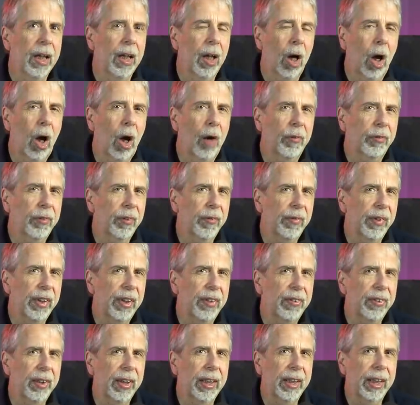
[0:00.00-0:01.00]
after the
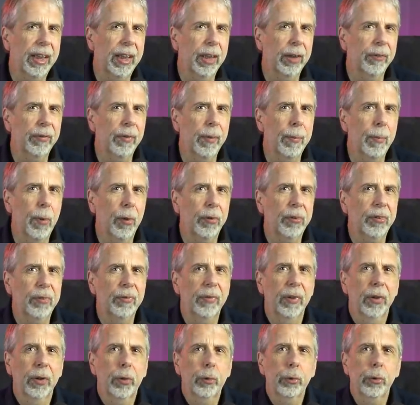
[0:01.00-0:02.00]
sinking of the
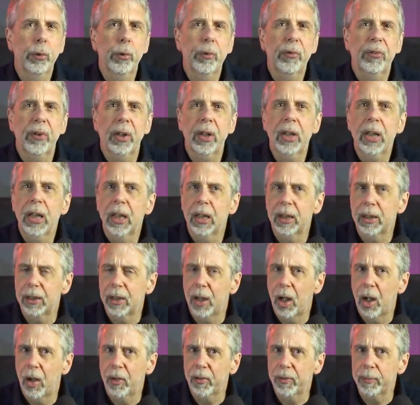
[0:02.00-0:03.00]
Moskva cruiser
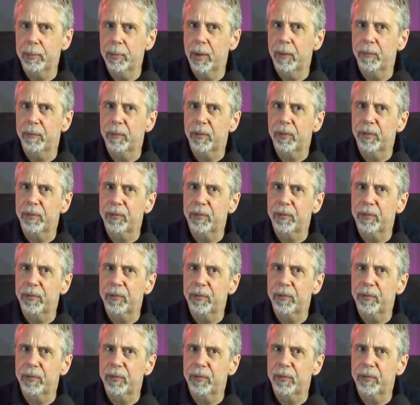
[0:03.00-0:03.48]
last month.